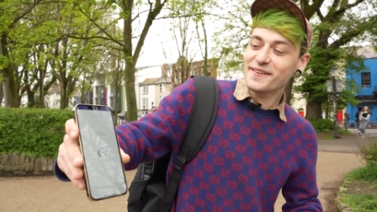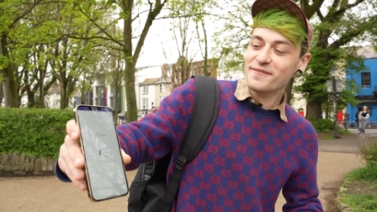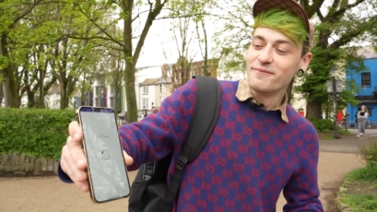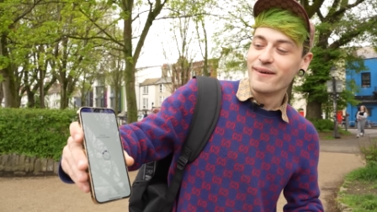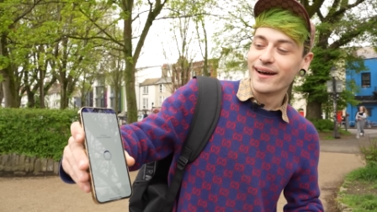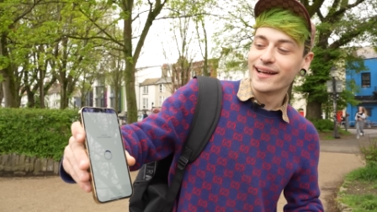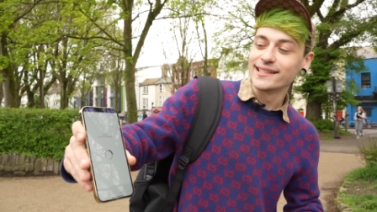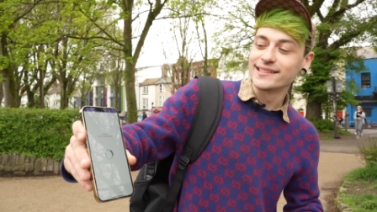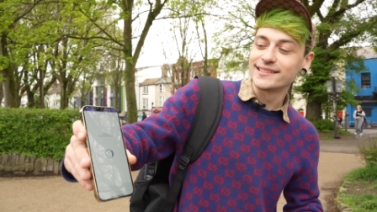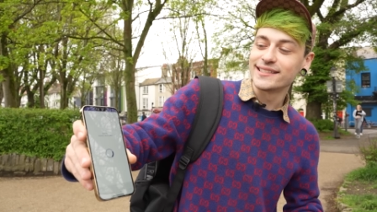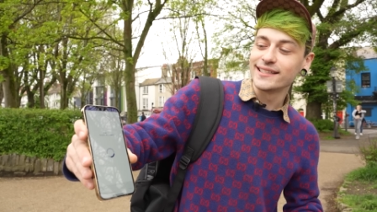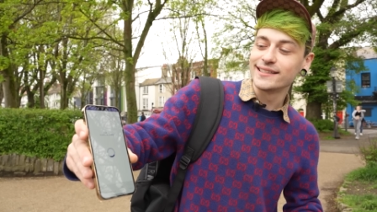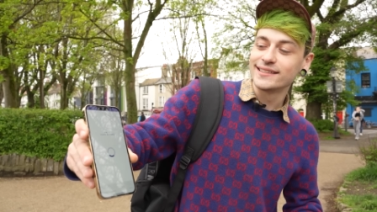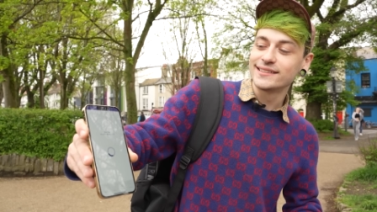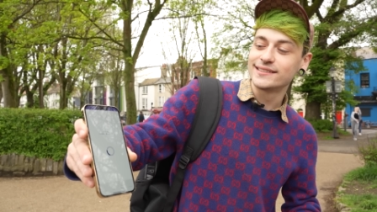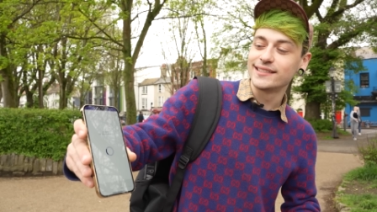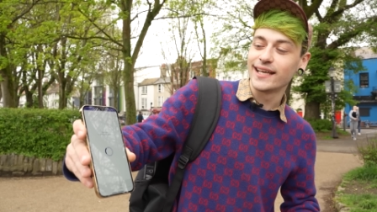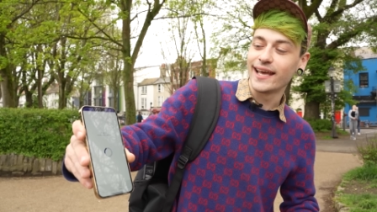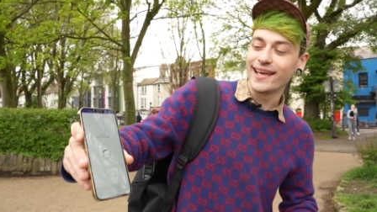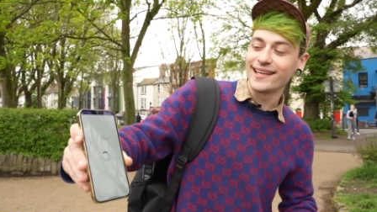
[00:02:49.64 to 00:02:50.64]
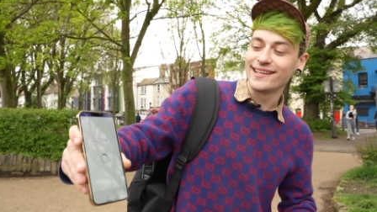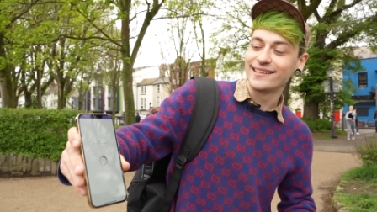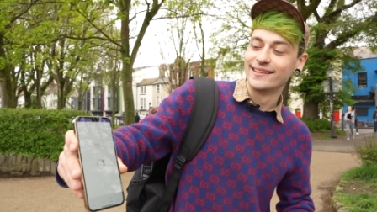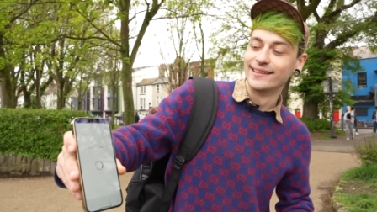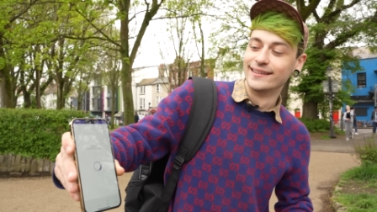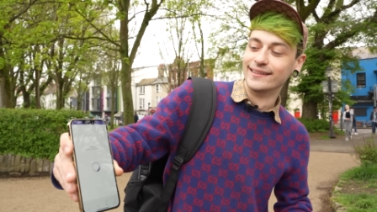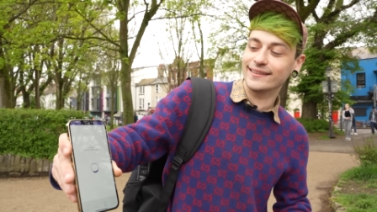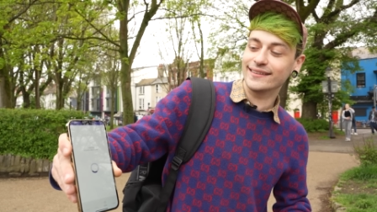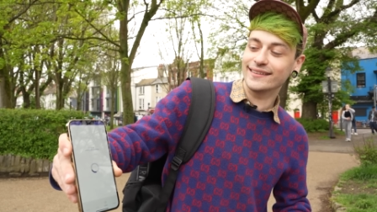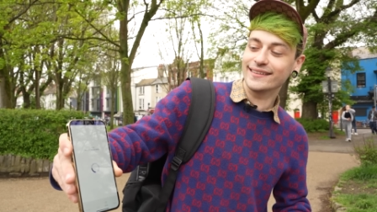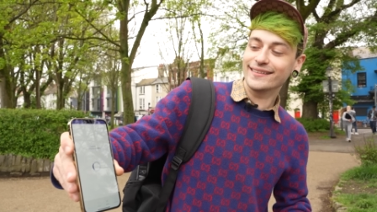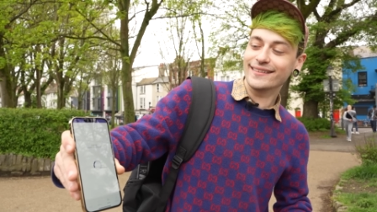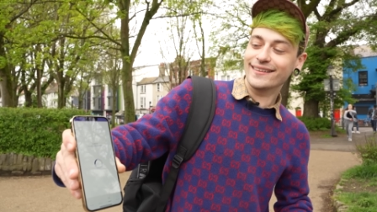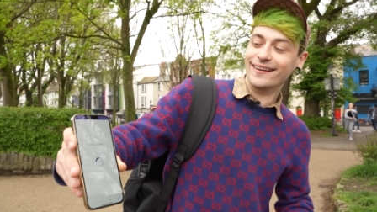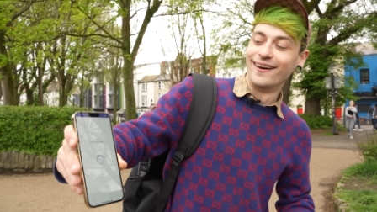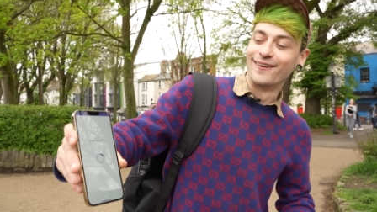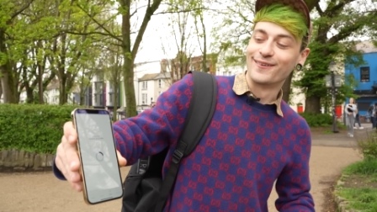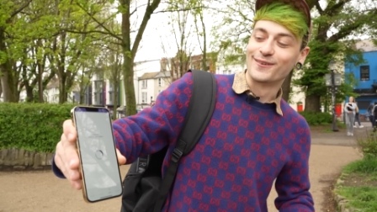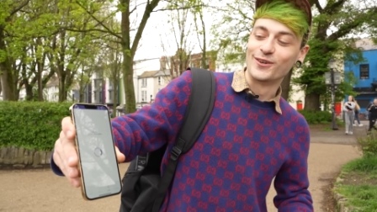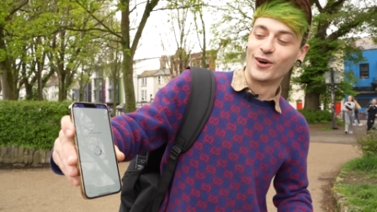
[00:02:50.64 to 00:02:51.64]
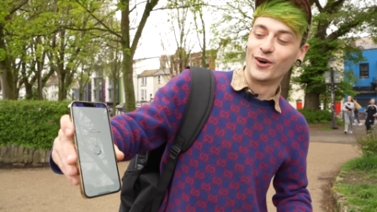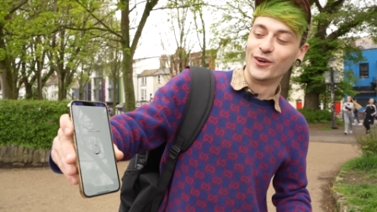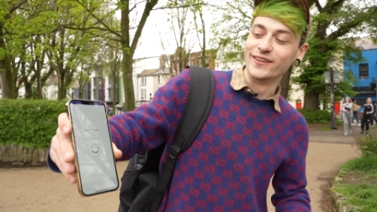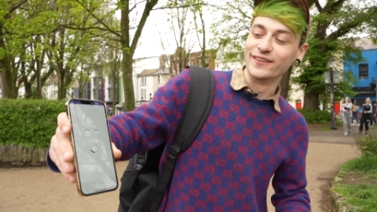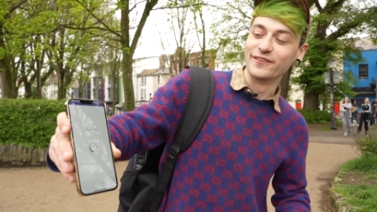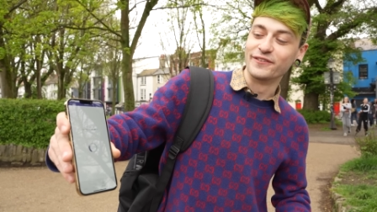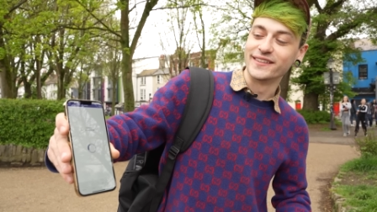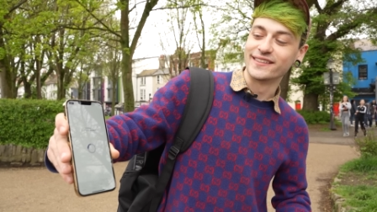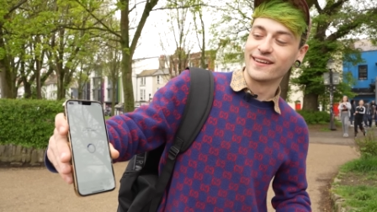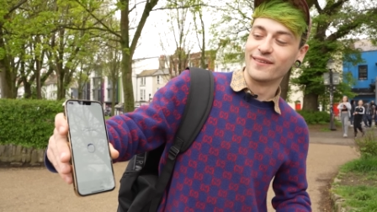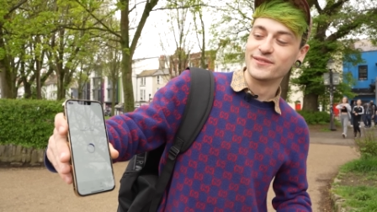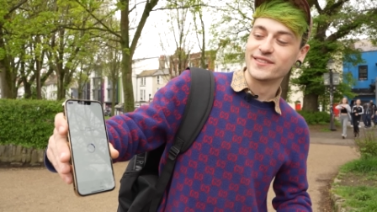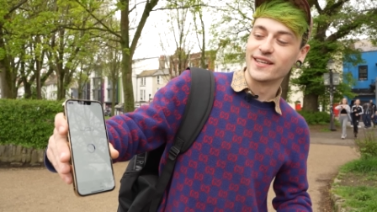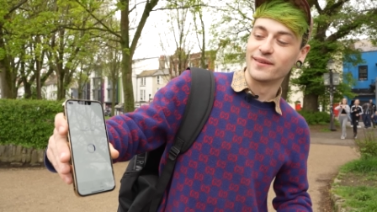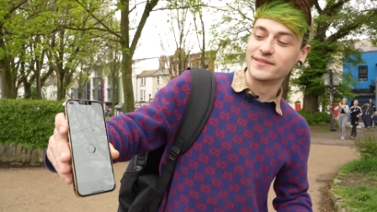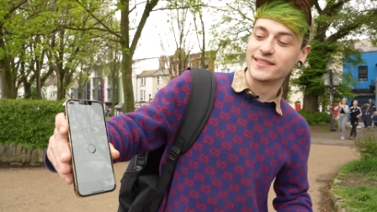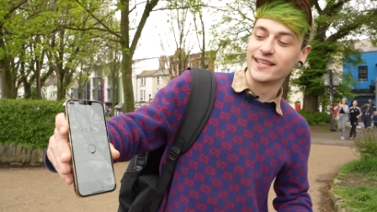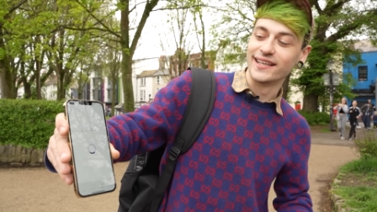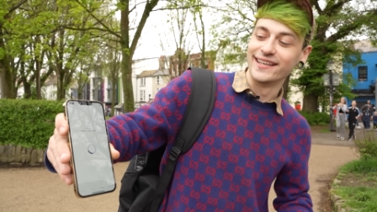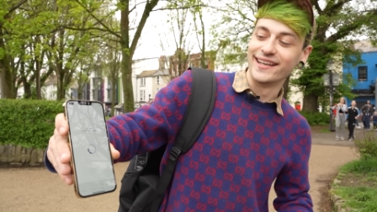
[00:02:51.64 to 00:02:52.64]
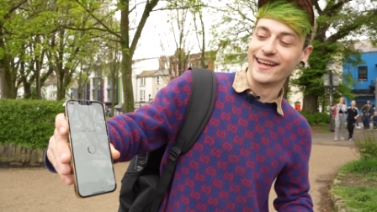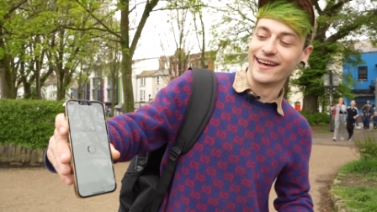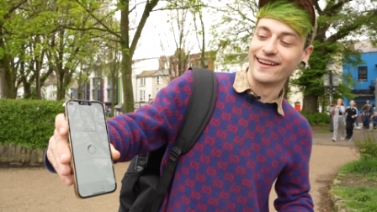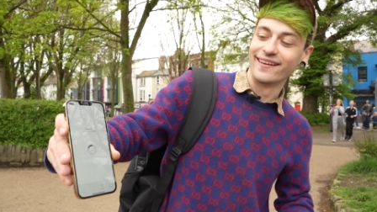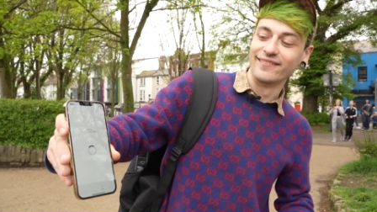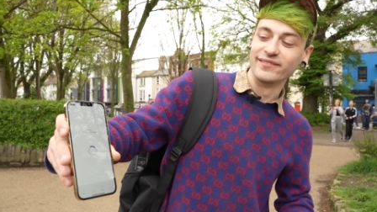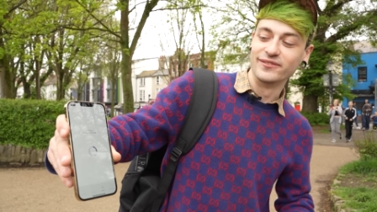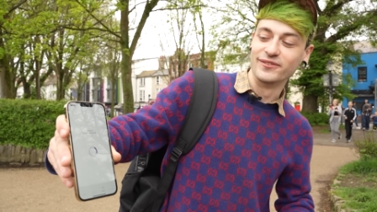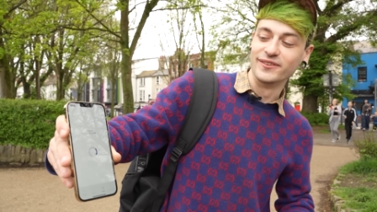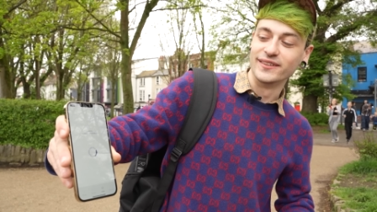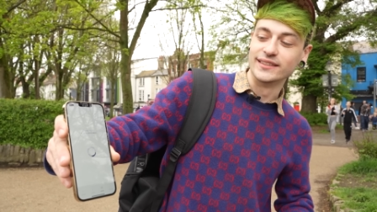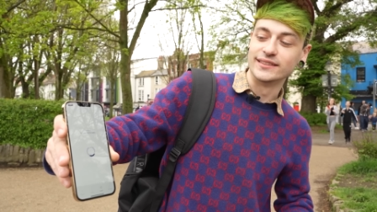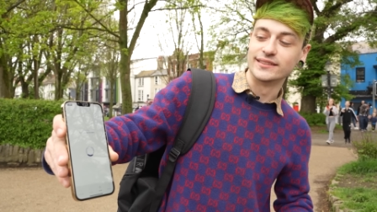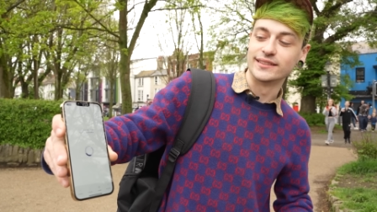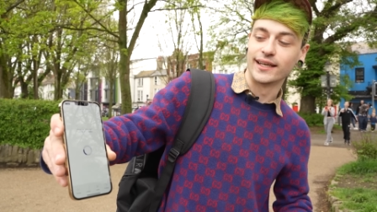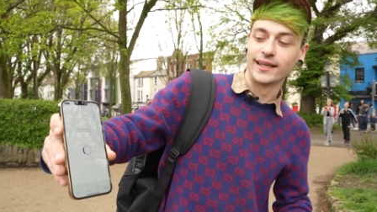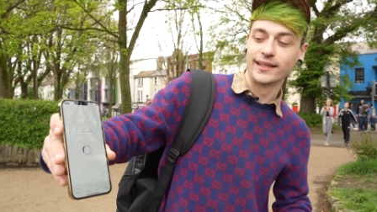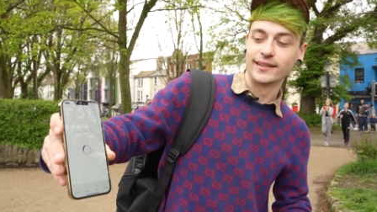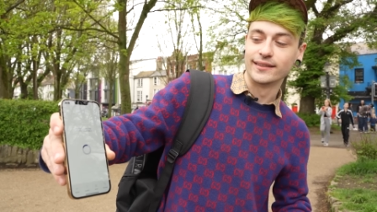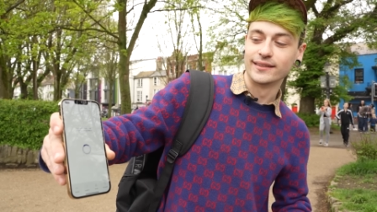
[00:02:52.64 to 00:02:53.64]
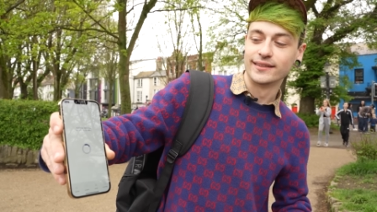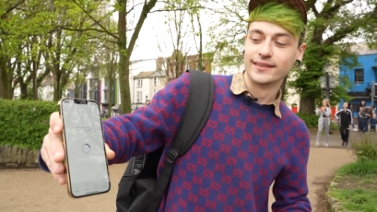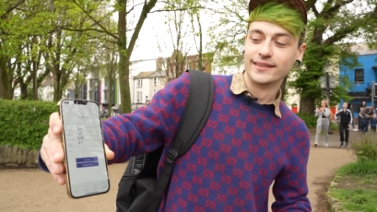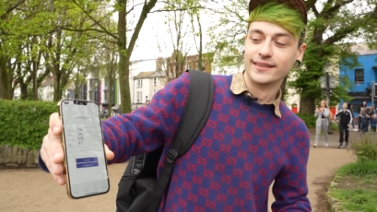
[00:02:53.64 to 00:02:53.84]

Man said ten. Oh God, if it comes up ten now, that'd be really sad.